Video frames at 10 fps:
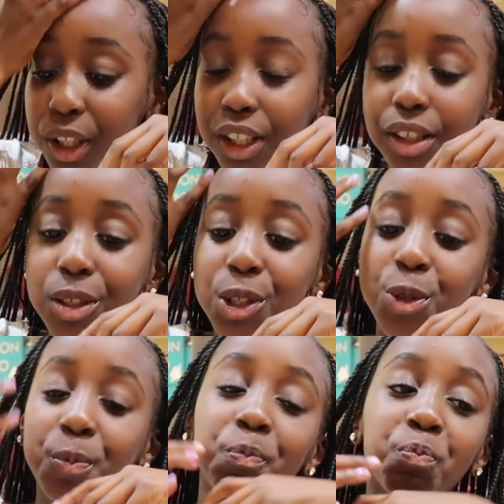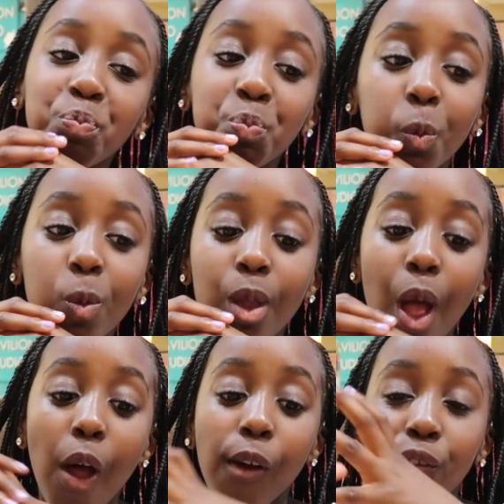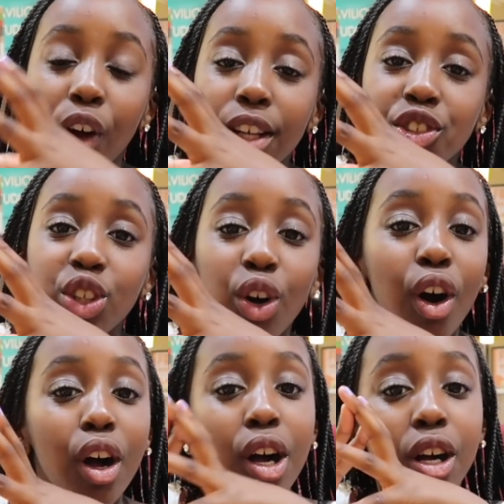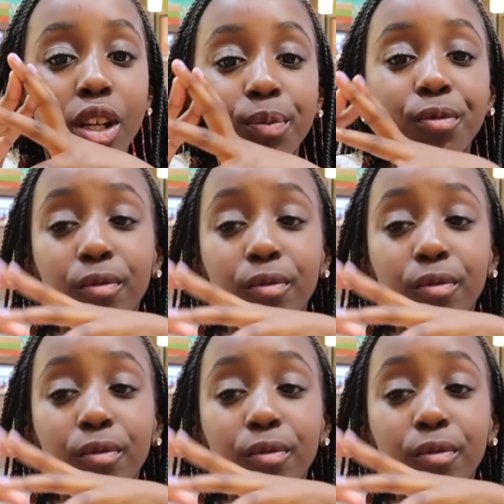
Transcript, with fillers: because first got her